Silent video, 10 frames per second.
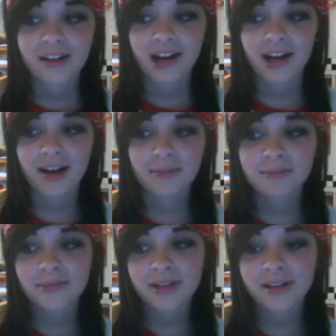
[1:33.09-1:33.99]
am
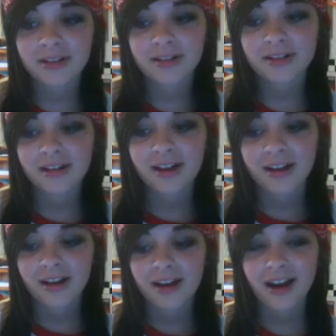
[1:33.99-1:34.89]

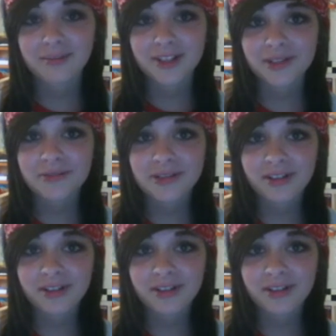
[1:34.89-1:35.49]
I'm a loser.